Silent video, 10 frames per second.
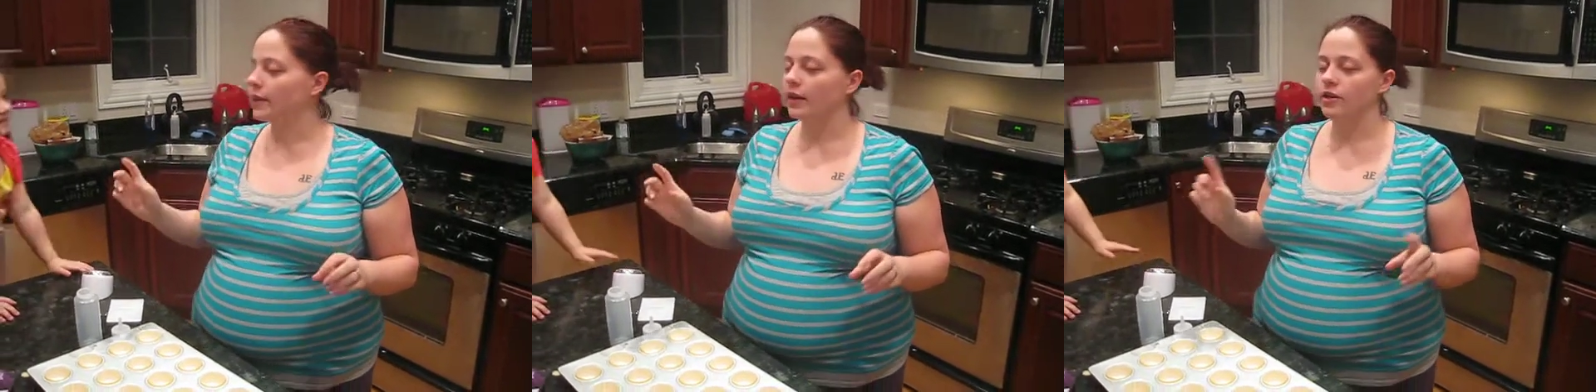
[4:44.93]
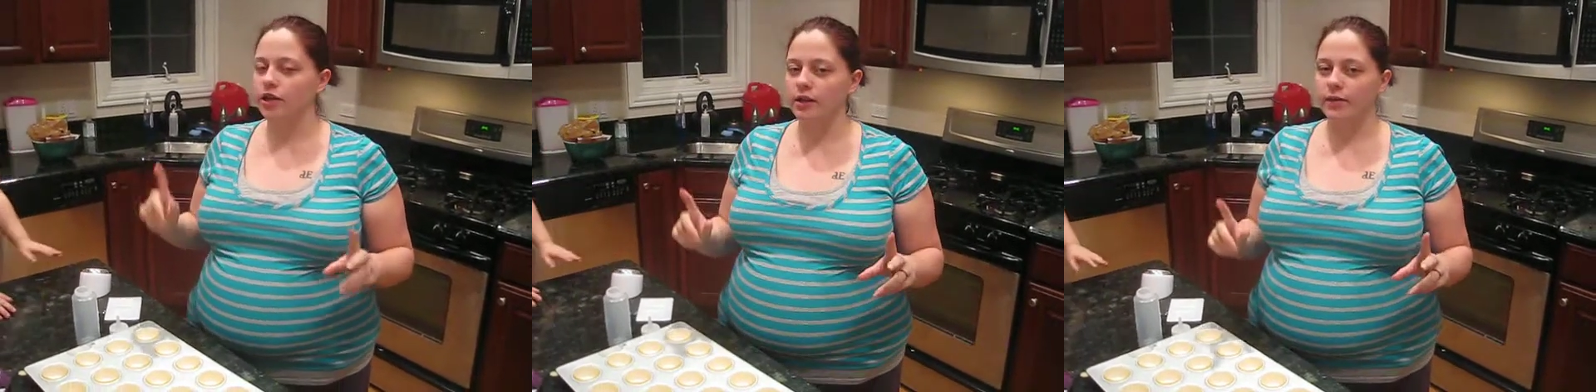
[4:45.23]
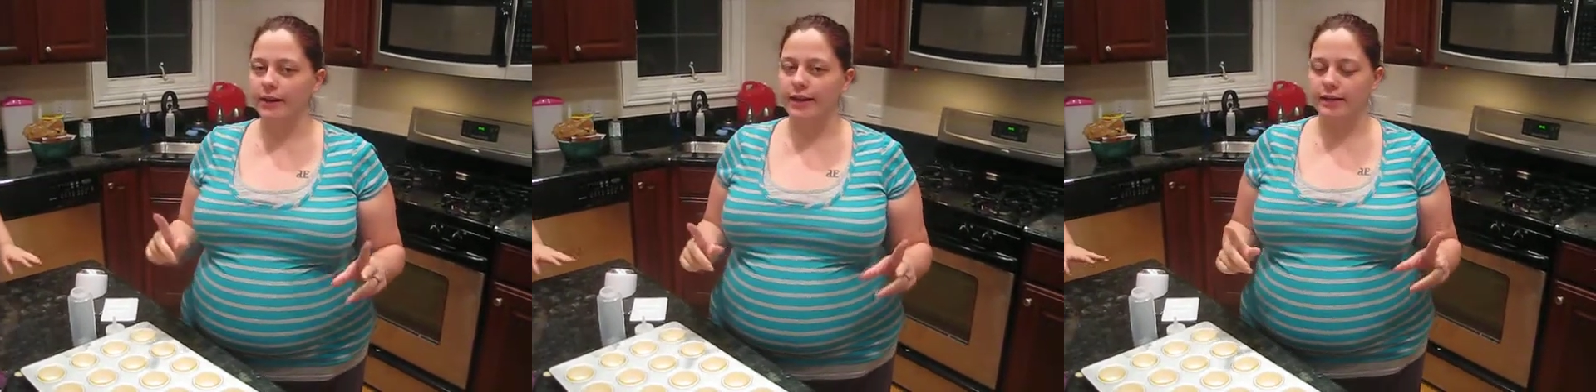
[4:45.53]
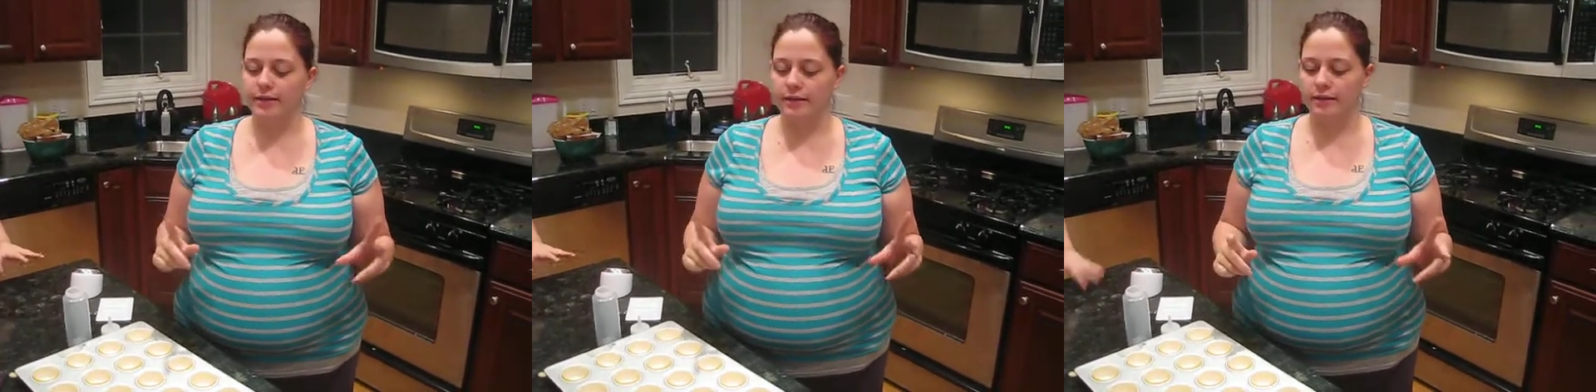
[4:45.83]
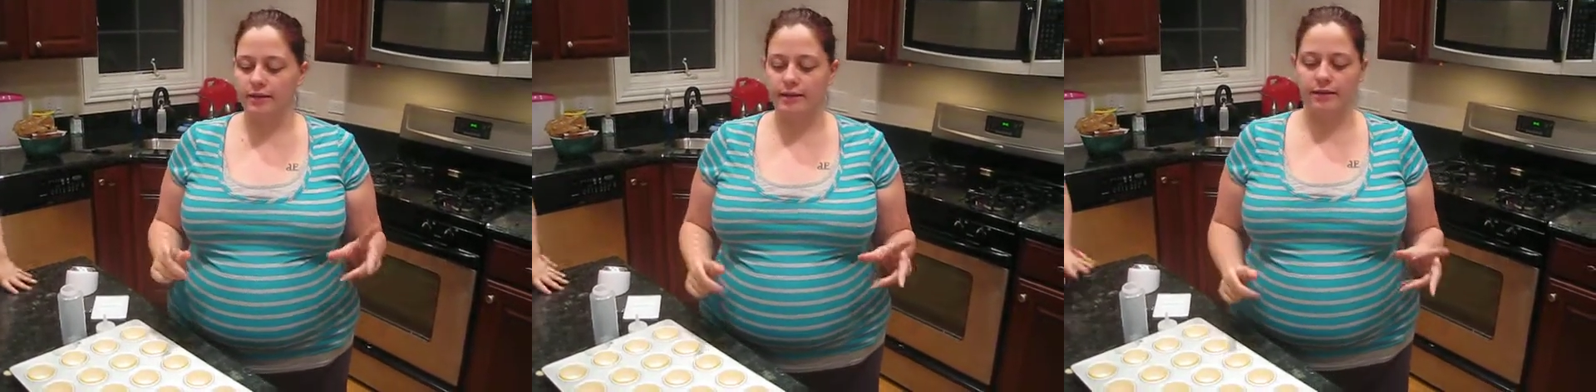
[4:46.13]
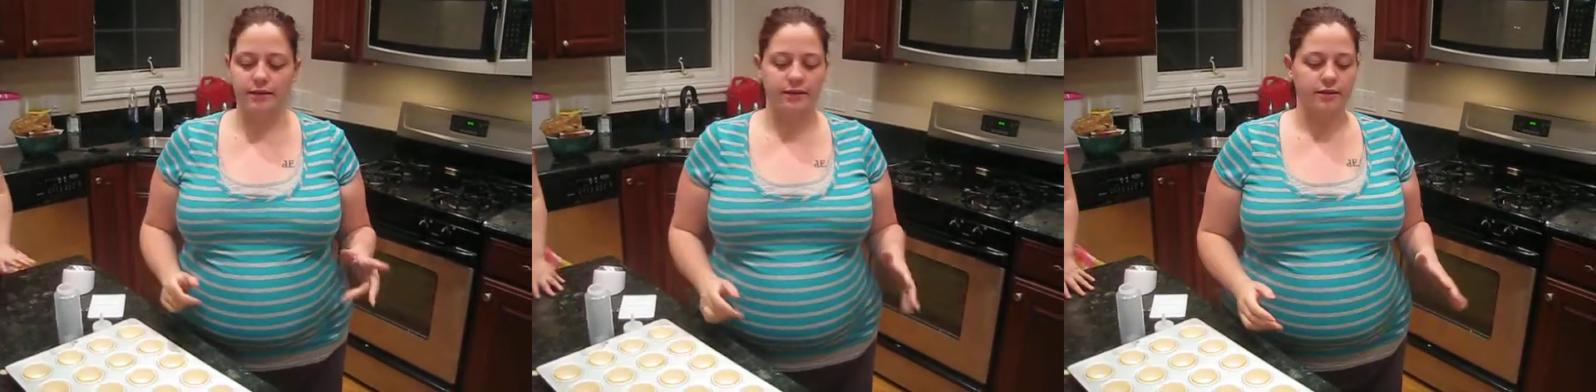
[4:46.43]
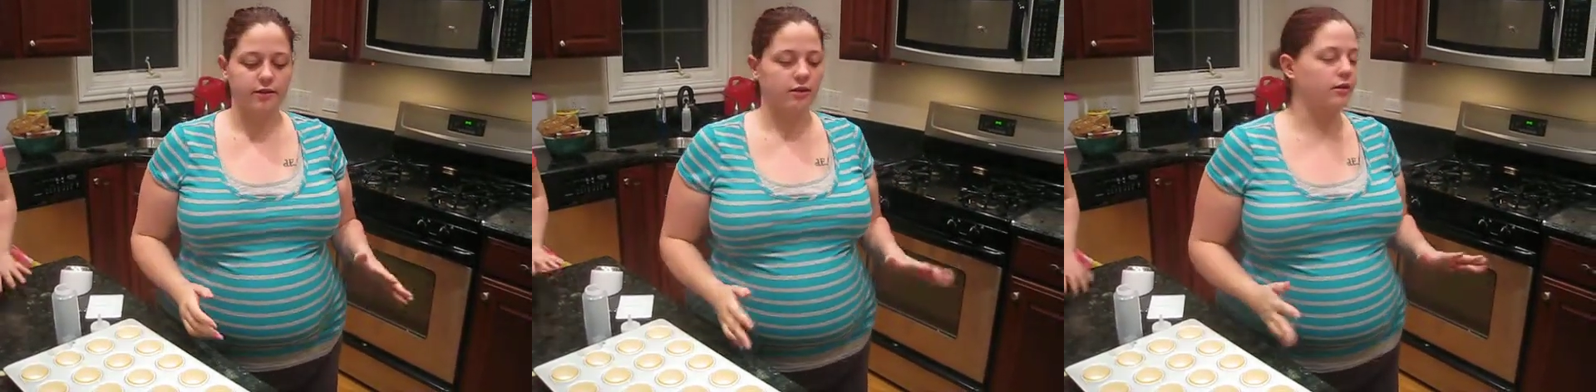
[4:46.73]
a chunk of wax still sitting there,
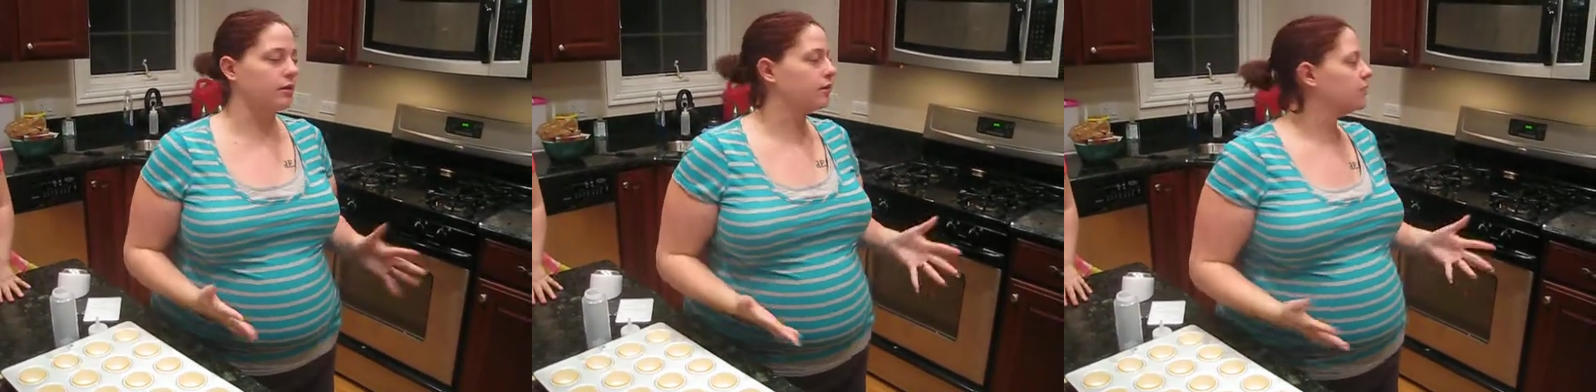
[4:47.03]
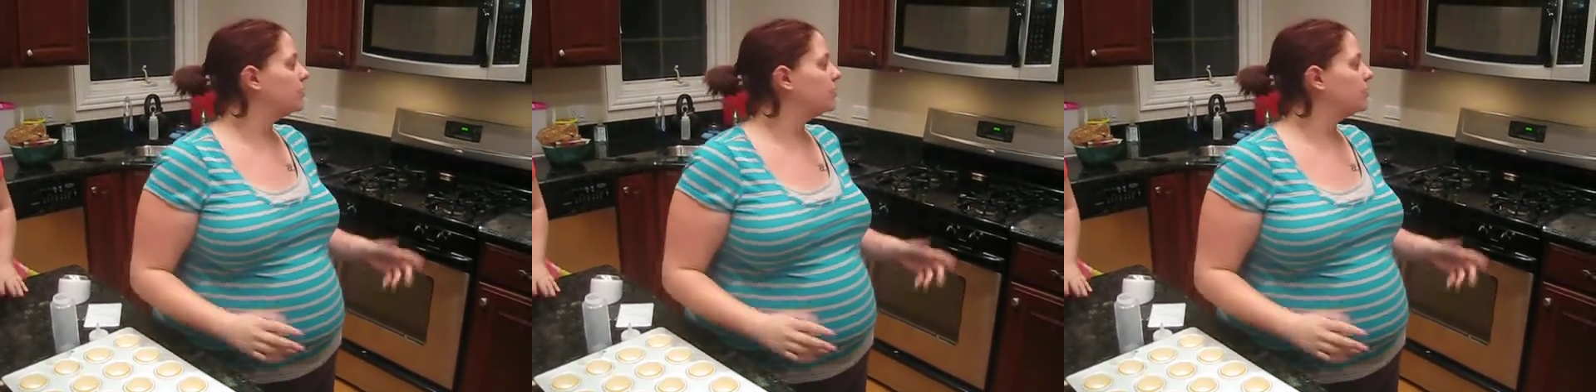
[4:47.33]
so